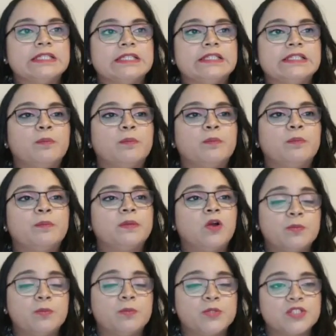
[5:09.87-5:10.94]
This
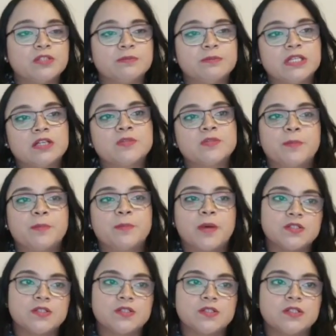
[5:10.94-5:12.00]
option becomes
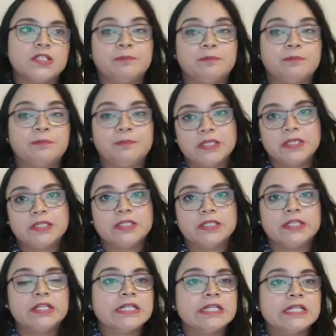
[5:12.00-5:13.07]
particularly
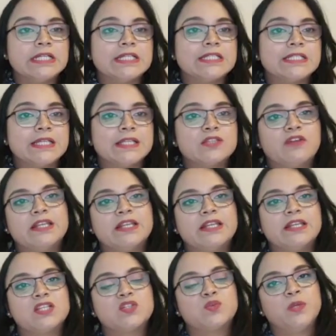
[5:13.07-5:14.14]
appealing since white
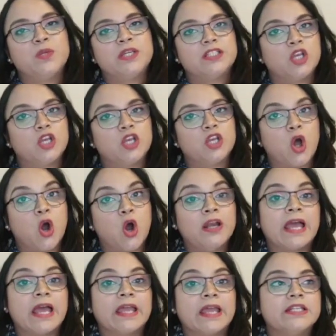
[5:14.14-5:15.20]
has weakened the
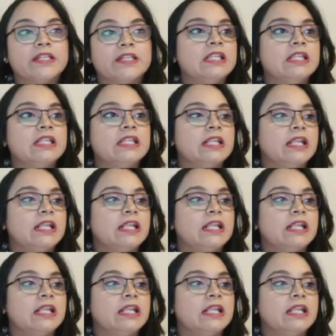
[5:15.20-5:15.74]
long diagonal,